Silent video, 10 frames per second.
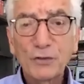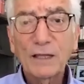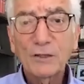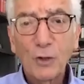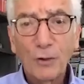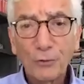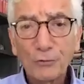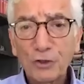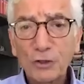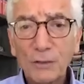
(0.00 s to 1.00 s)

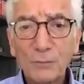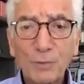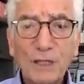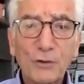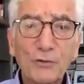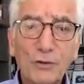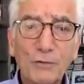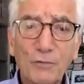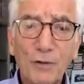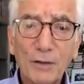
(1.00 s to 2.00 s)
technology and because
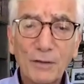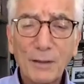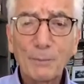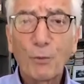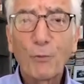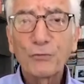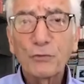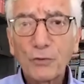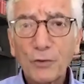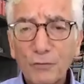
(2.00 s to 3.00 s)
of
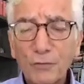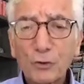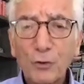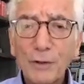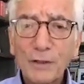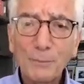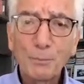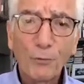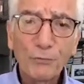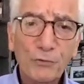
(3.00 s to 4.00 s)
the growing
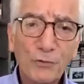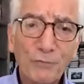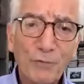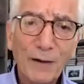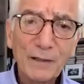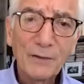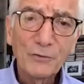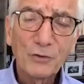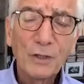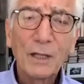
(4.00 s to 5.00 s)
importance of finance,